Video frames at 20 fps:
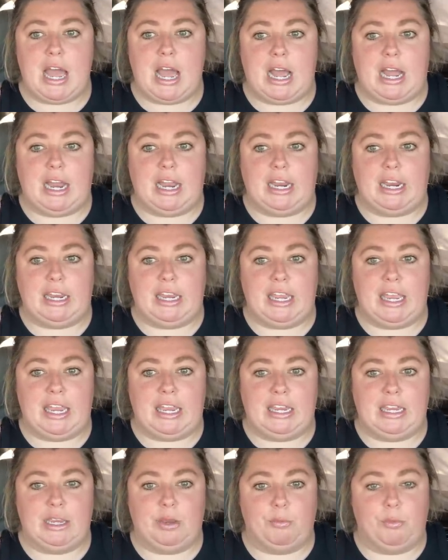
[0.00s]
I
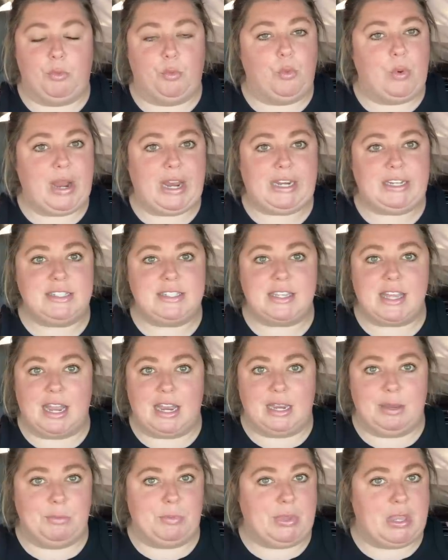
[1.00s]
am white,
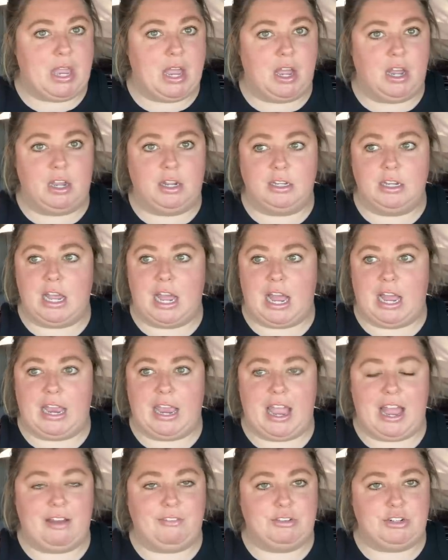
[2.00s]
I'm young, I
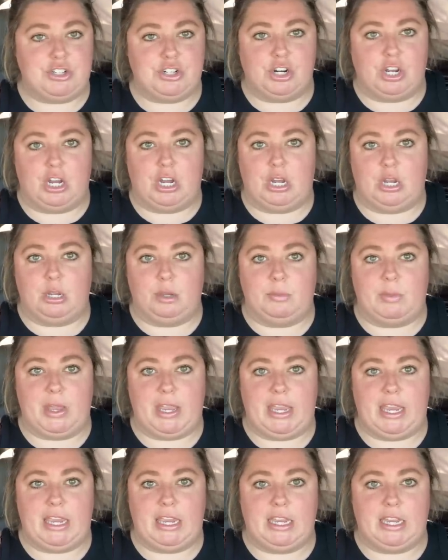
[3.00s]
have a job,
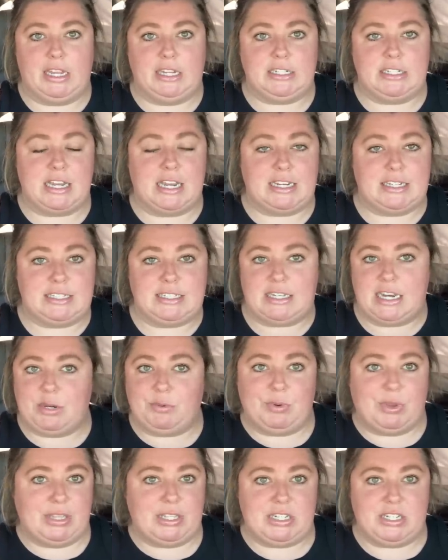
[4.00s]
and I stay
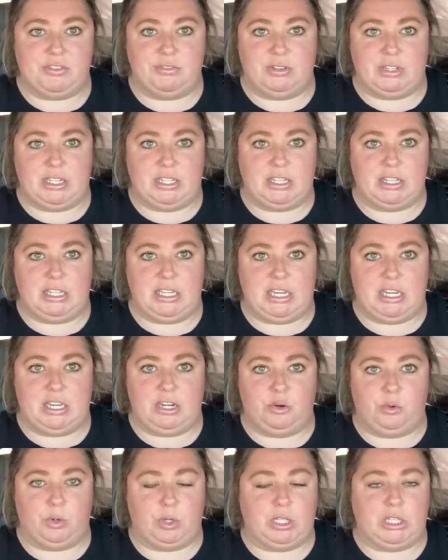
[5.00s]
relatively
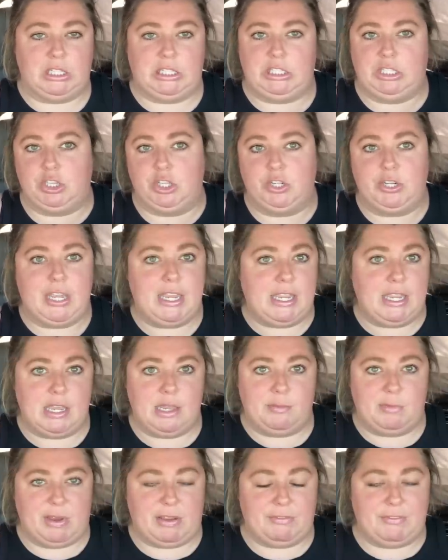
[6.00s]
clean or clean looking
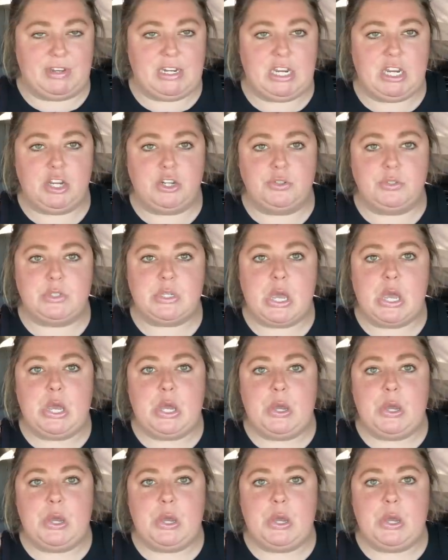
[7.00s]
in my videos,